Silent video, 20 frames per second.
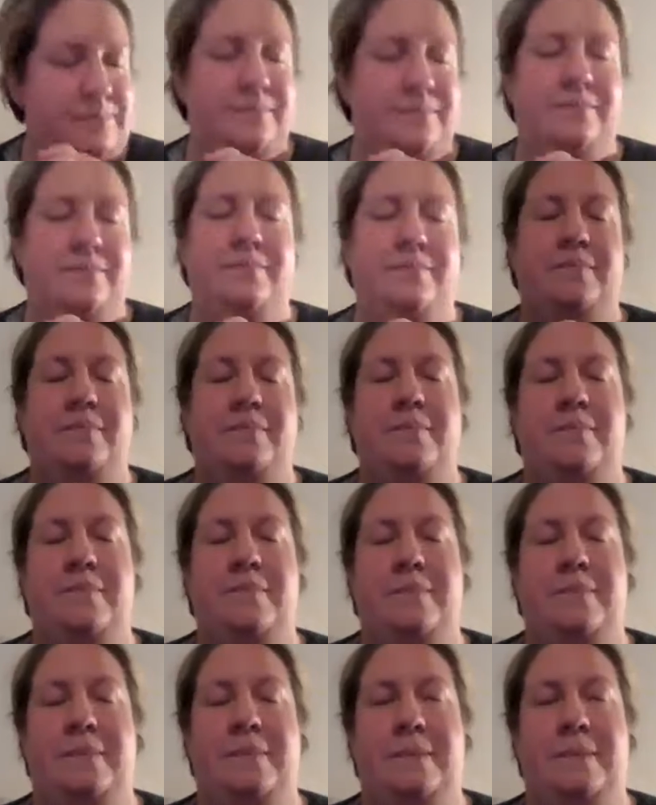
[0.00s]

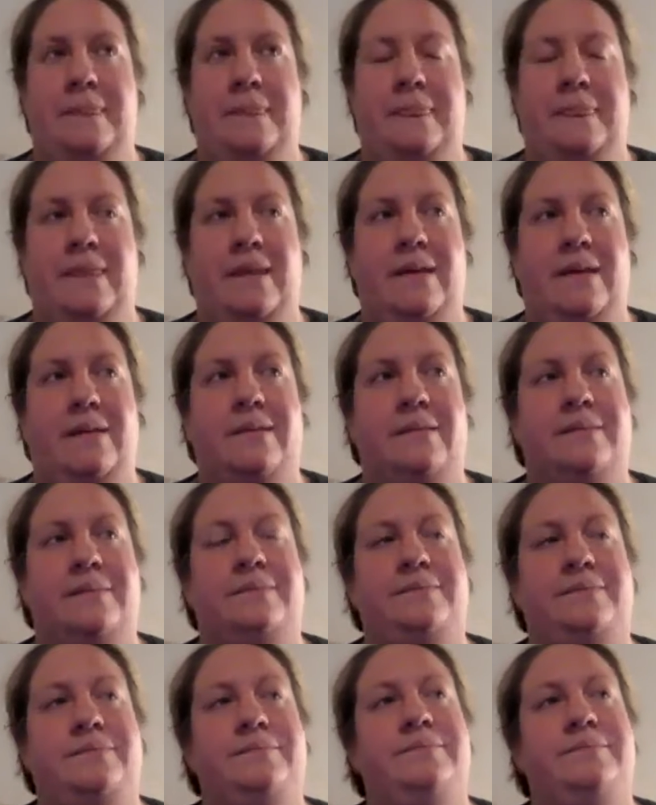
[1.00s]

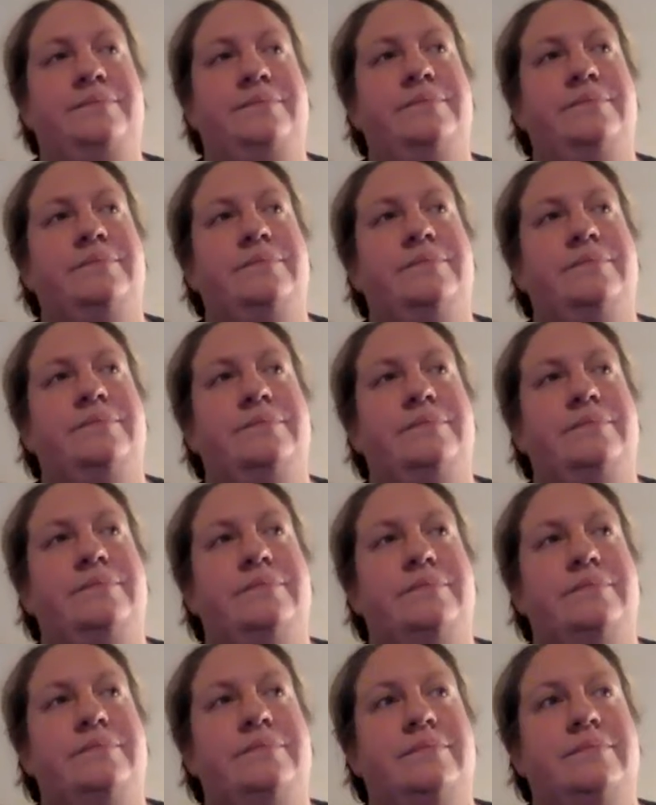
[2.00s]

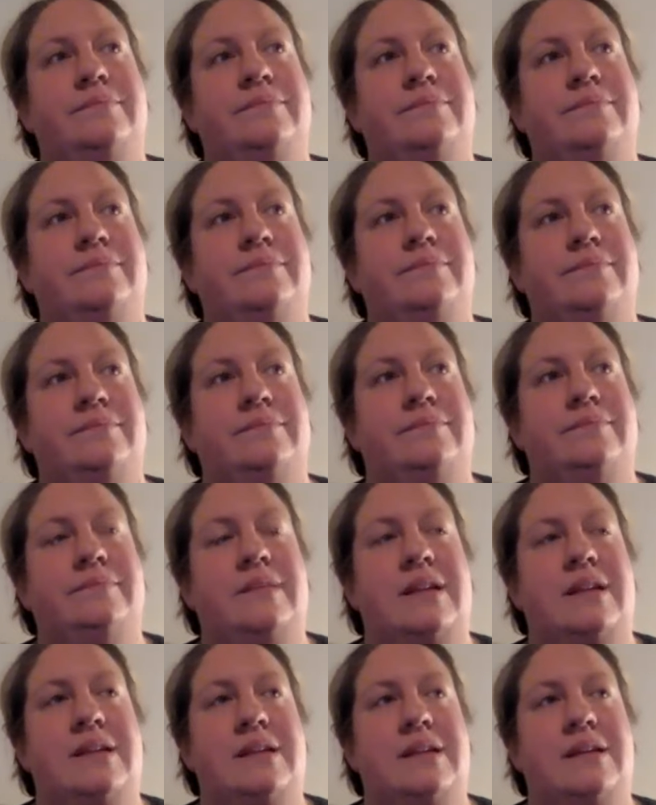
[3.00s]

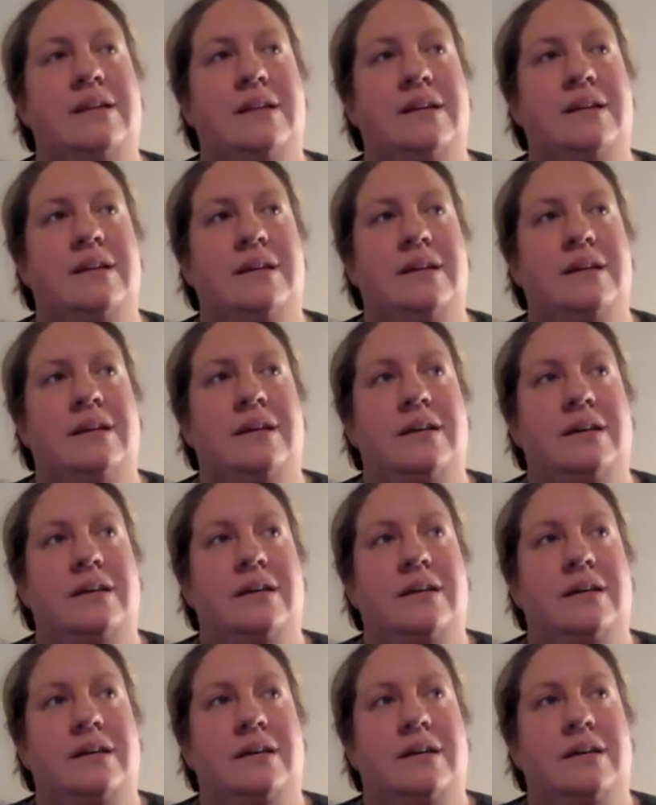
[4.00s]

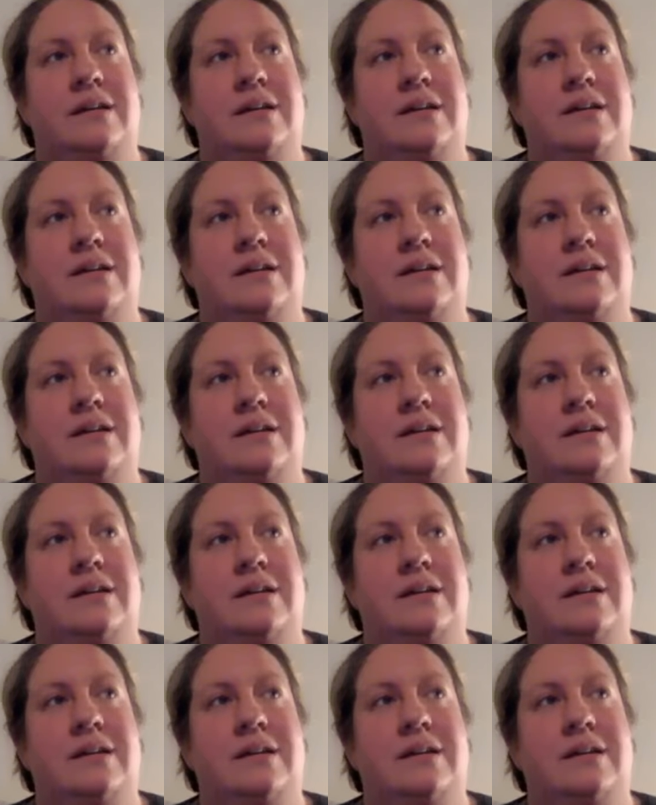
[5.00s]
Nobody speaks.